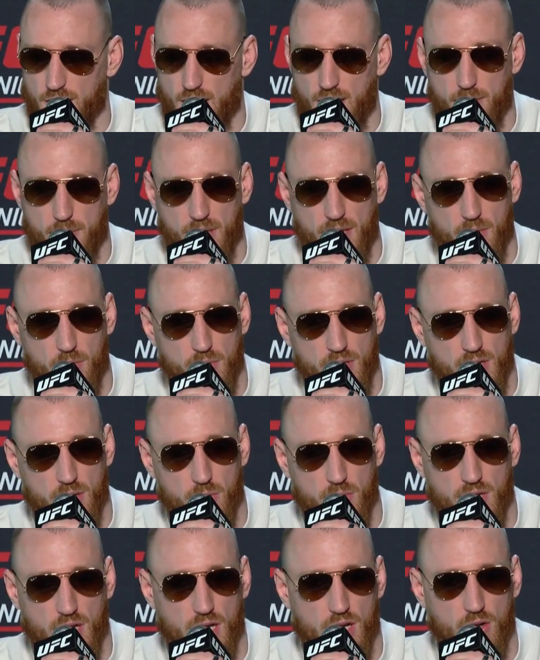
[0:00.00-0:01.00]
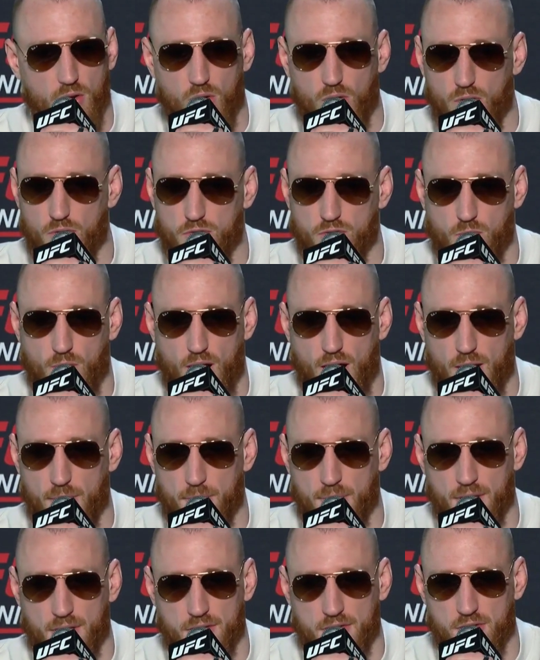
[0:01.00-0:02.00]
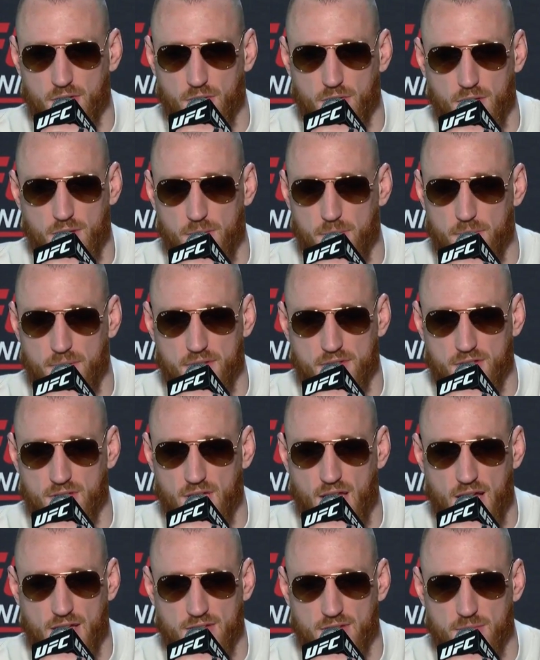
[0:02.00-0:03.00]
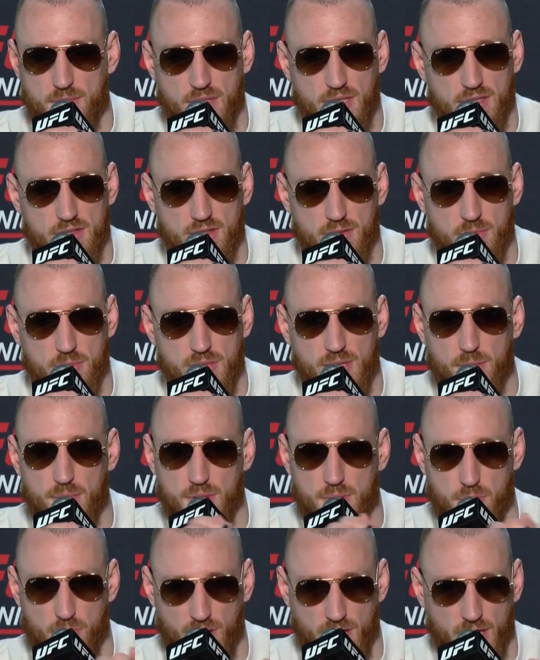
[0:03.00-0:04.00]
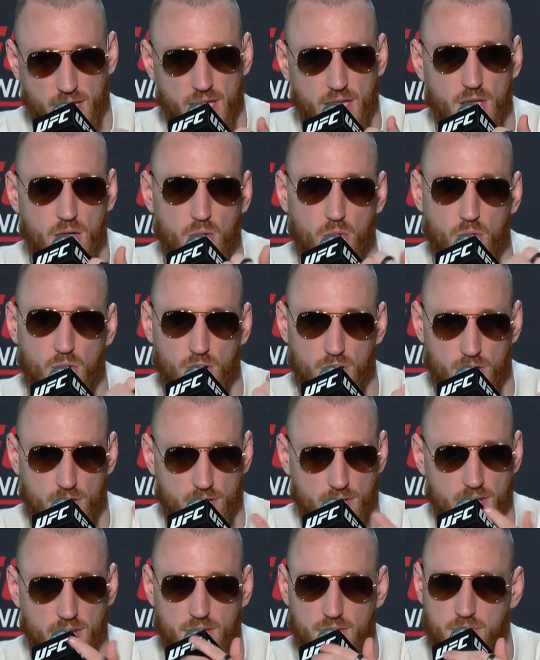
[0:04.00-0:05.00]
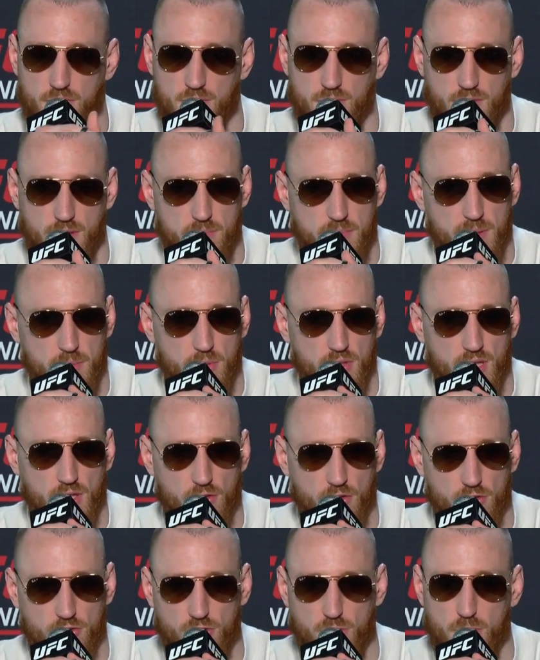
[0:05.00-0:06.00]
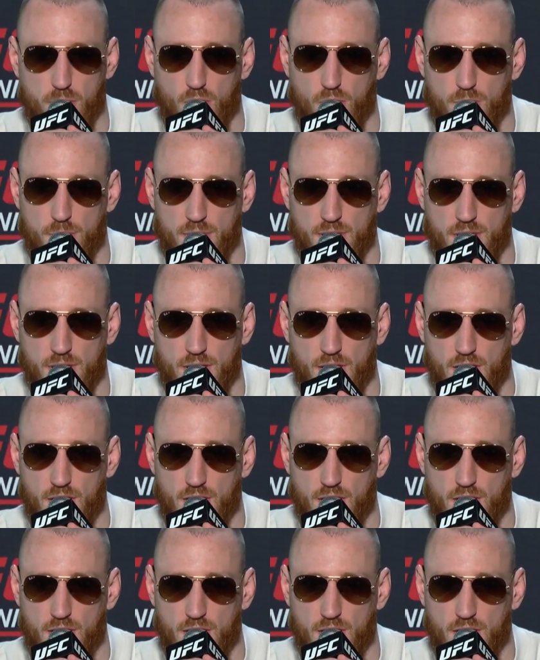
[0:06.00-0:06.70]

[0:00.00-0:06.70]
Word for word: man, we got a whole squad, man. So it means a lot to me to be able to bring Igor and people like Christian Bobby.